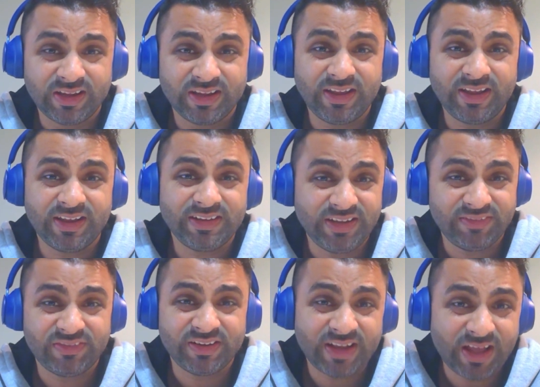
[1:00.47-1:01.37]
And
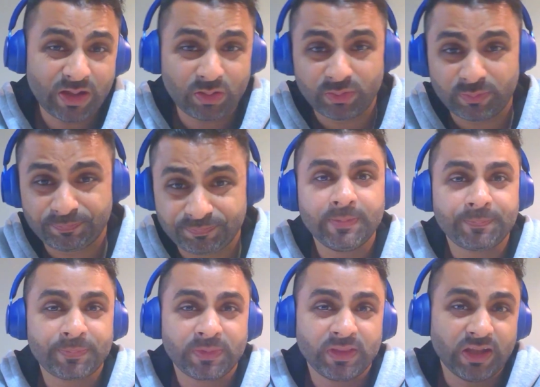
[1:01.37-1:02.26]
even now,
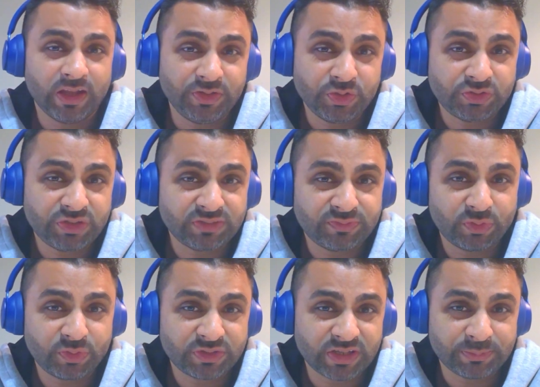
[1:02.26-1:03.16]
I use this
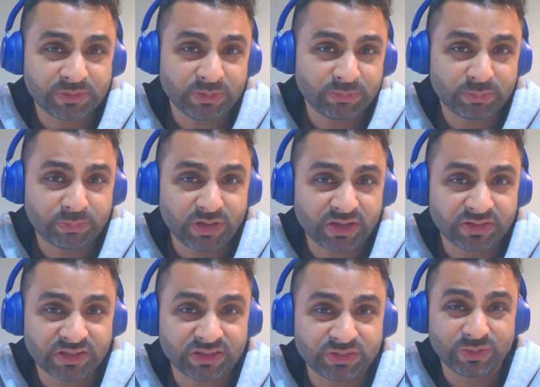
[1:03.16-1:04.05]
4-step simple
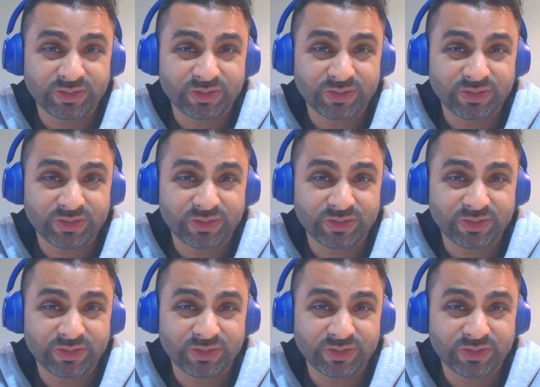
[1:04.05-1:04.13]
process